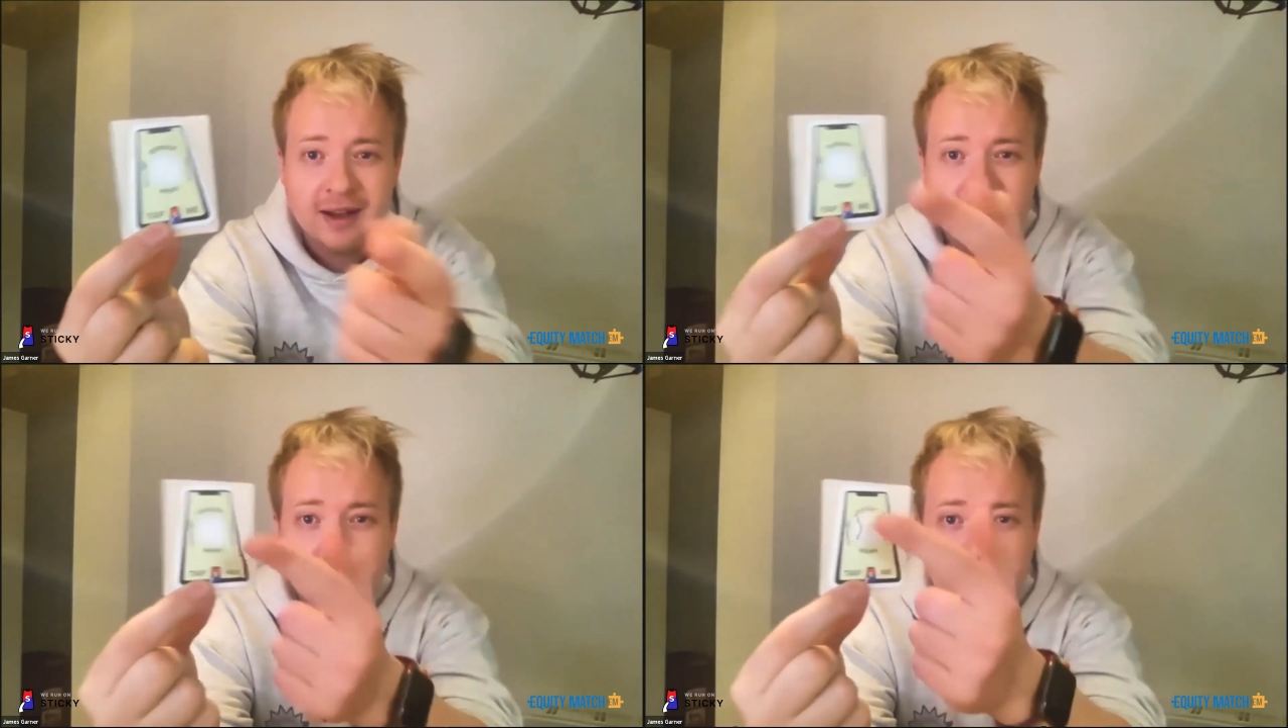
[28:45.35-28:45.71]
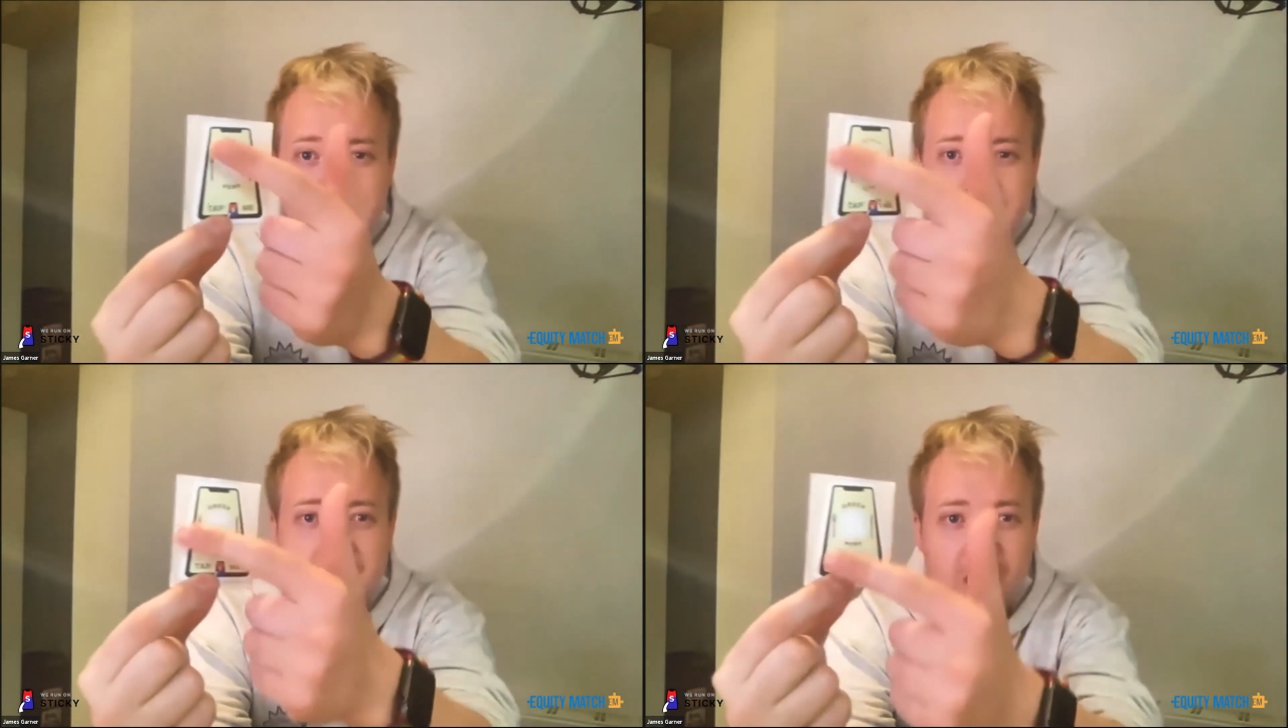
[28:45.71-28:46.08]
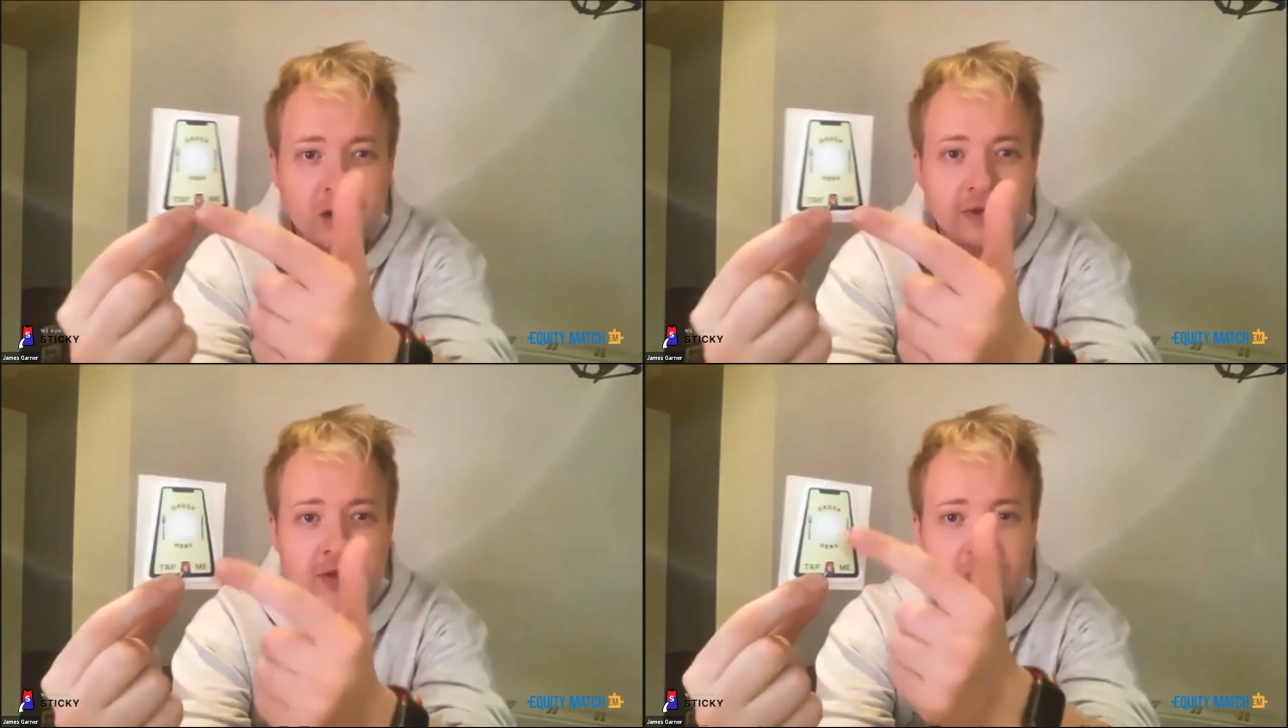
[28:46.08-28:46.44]
This is a
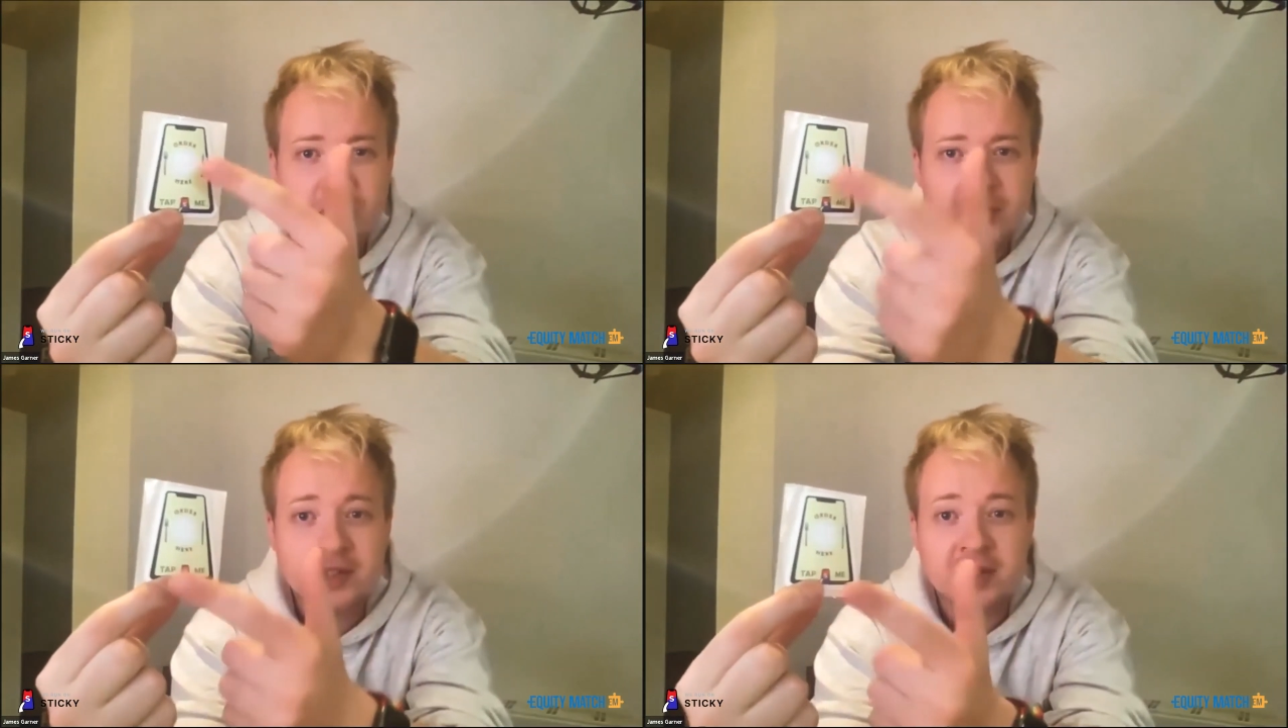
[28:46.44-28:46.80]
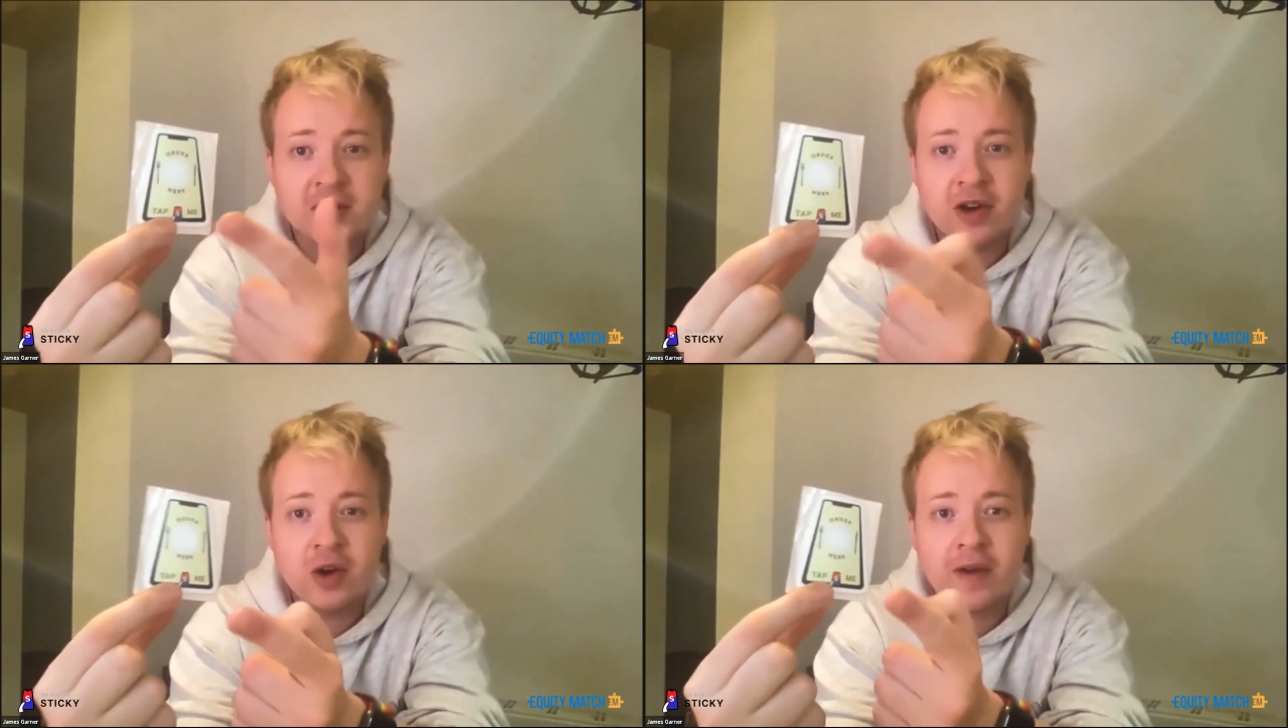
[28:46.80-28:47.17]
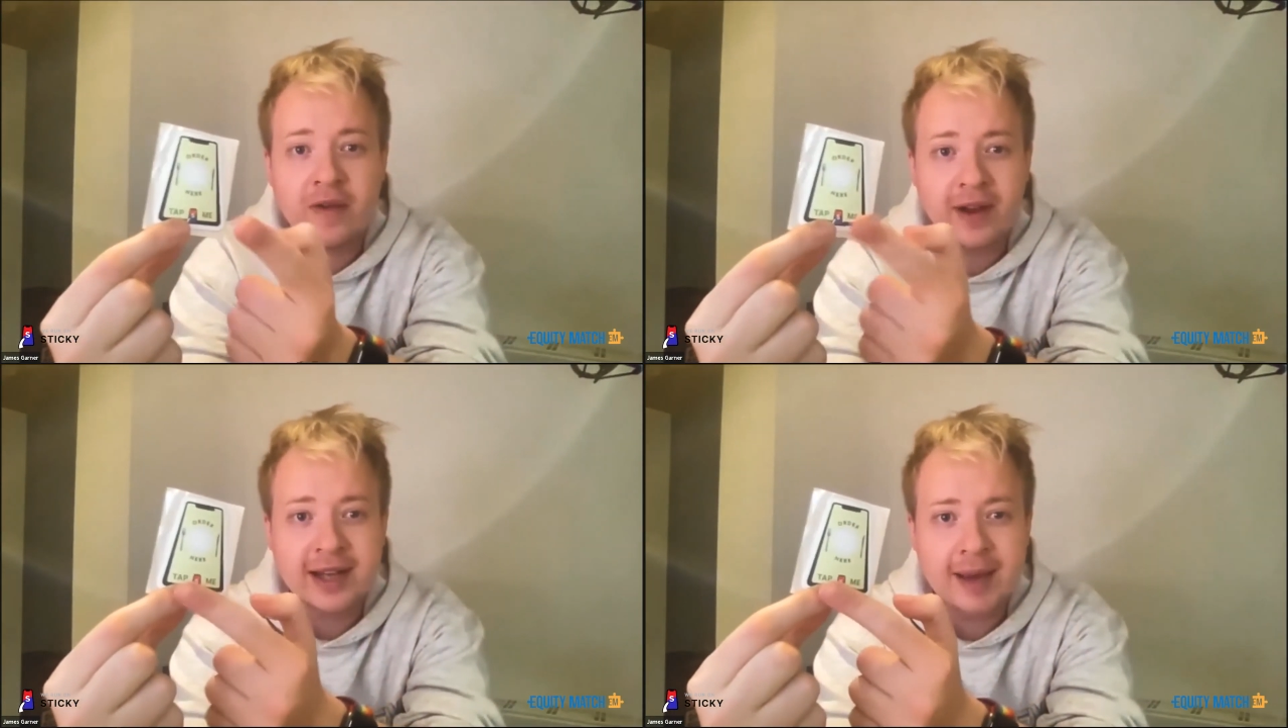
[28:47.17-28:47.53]
mark of trust. You know, if
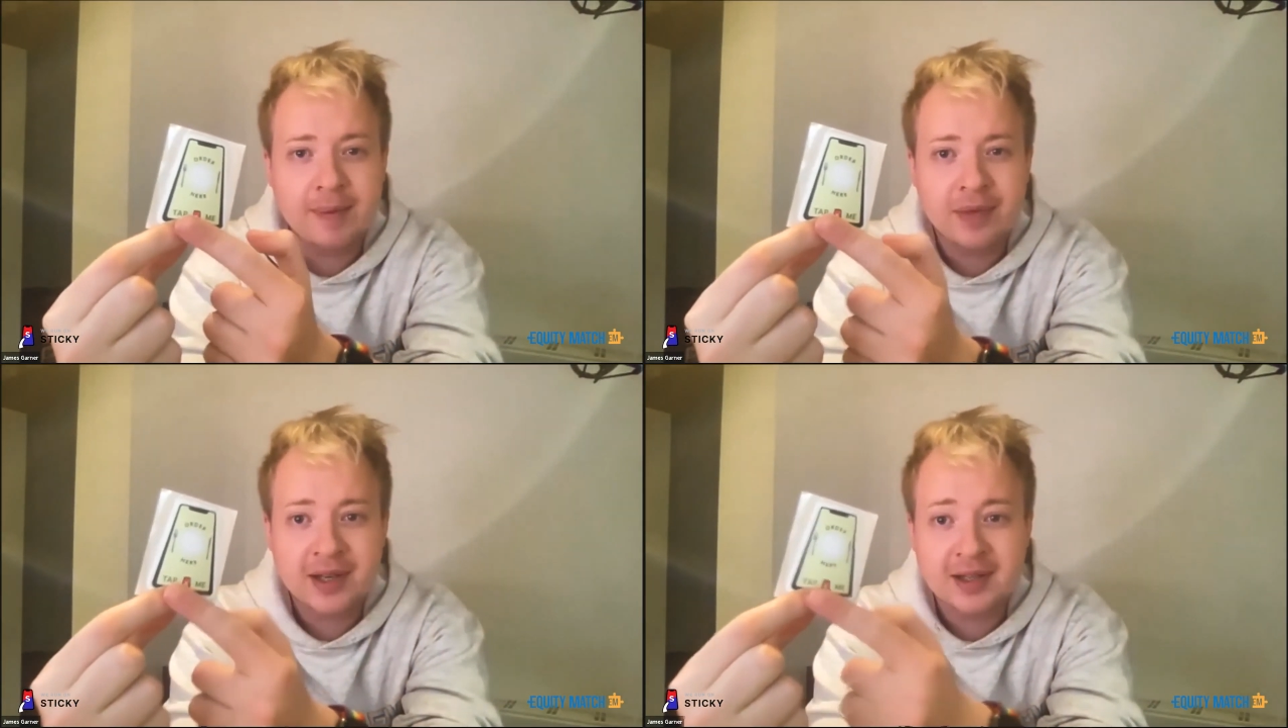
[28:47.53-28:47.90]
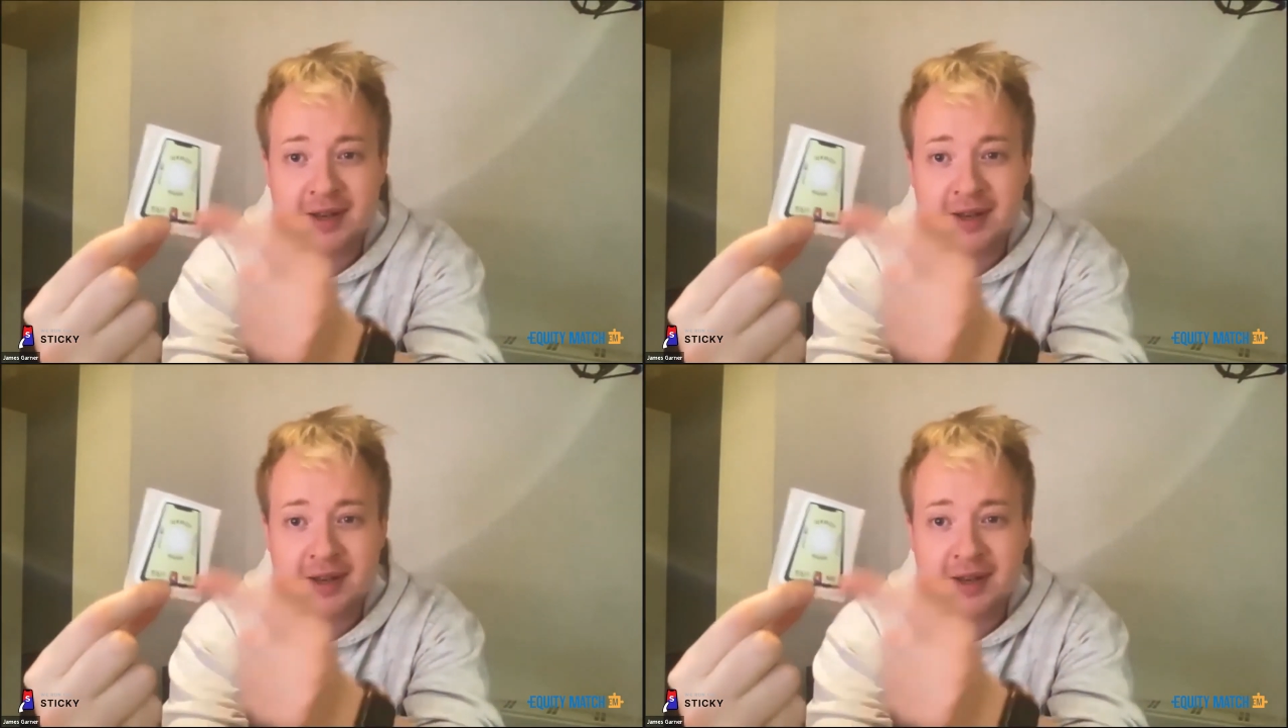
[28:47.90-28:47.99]
I tap this,